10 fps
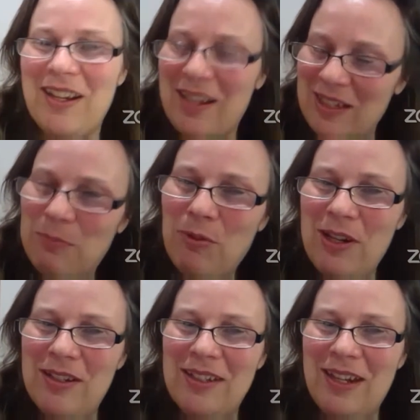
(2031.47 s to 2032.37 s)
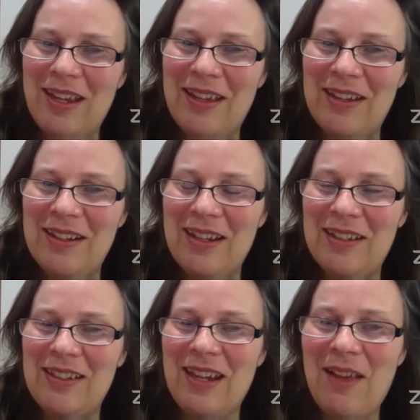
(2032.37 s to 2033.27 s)
And I think it's brilliant
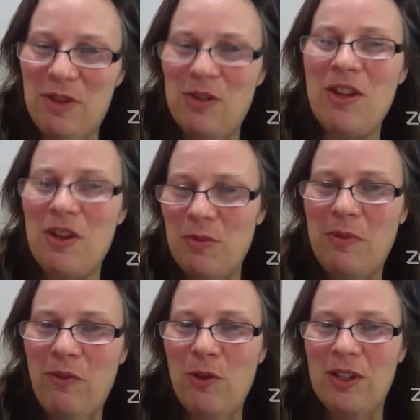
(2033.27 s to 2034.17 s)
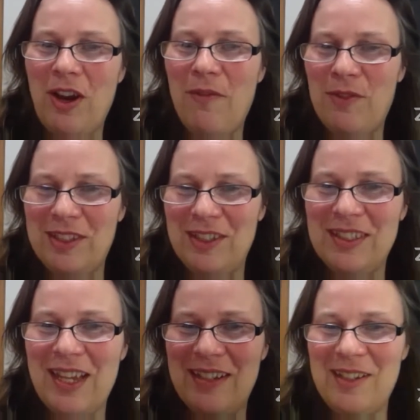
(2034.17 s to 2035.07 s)
to have you, you know, before the conference on
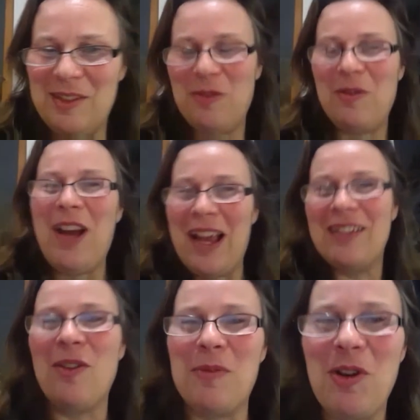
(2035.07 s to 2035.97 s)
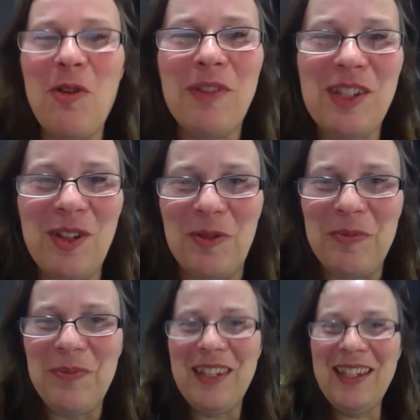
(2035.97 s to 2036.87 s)
Saturday. So Dermot, over to you.